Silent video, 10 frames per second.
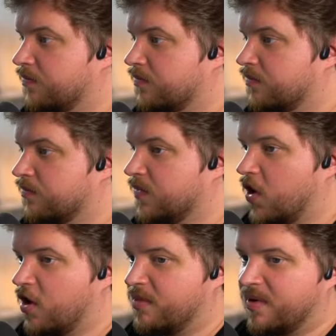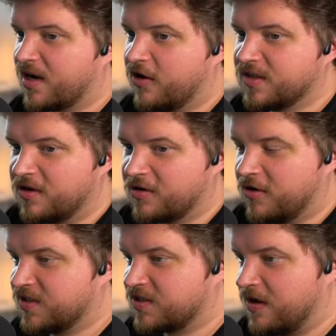no, my background's not a
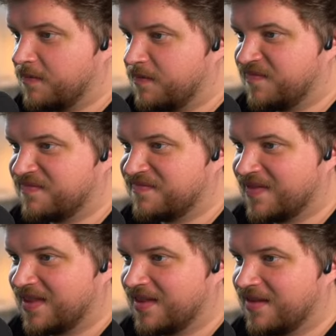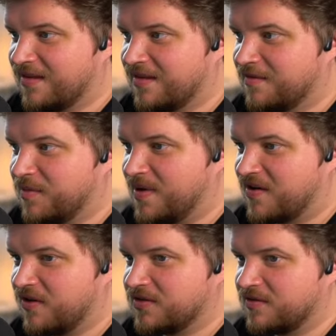green screen. My
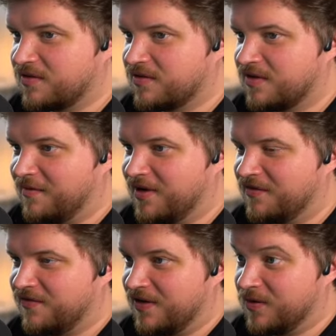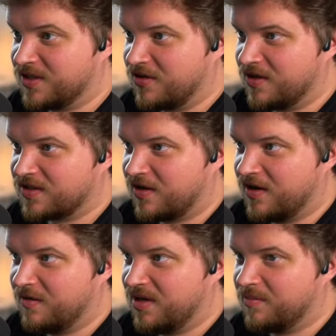background's real. If it was a green screen,
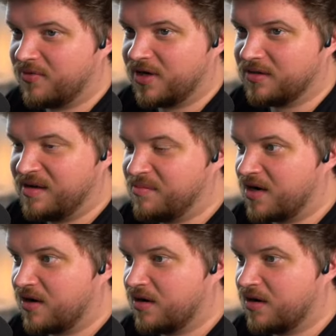it'd be a pretty lame background.